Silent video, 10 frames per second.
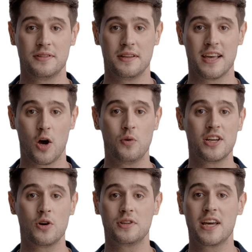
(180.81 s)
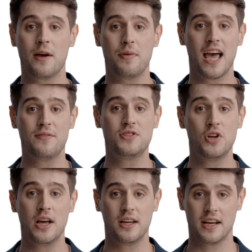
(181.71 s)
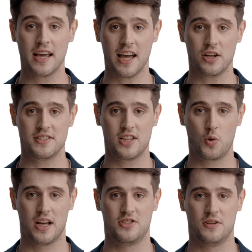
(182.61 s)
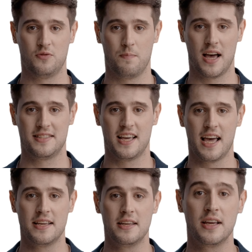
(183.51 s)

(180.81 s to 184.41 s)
Now we know that I'm an avatar. Here is a question from my side.